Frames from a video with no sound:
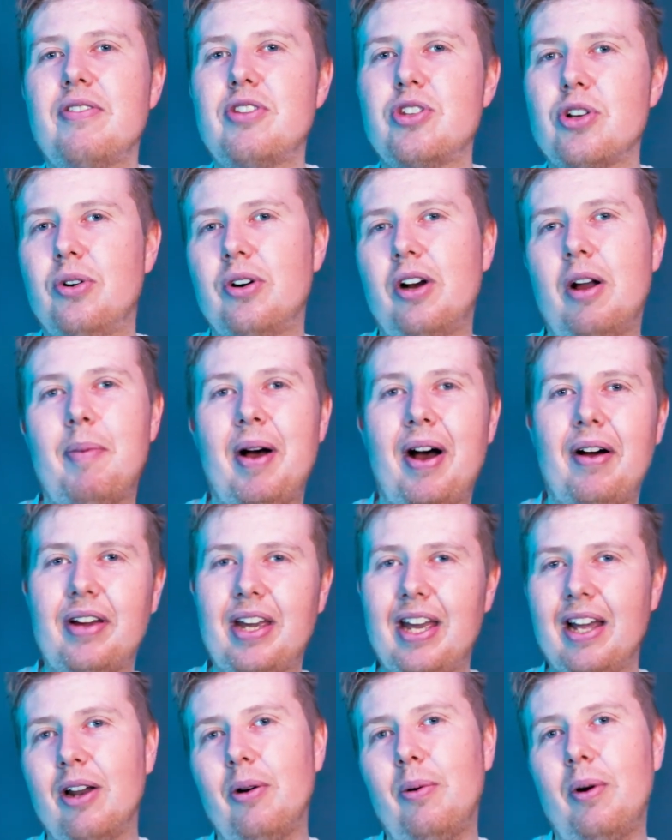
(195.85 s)
talk about
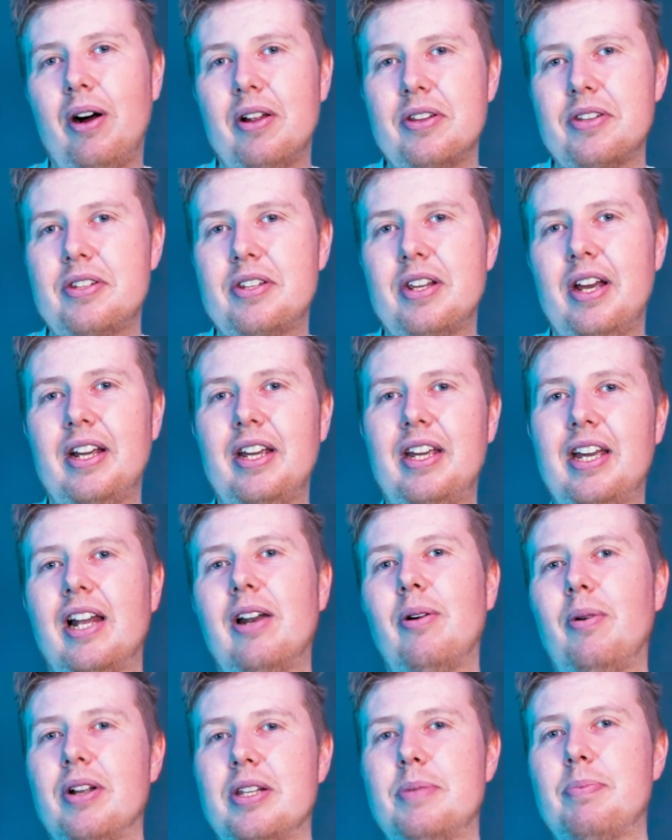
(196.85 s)
kilowatts and
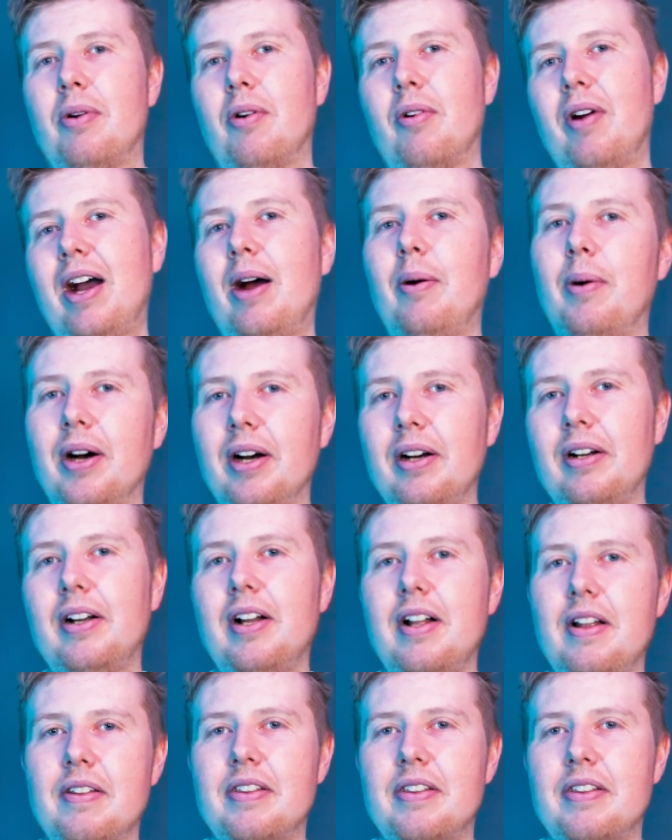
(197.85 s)
kilowatts per hour,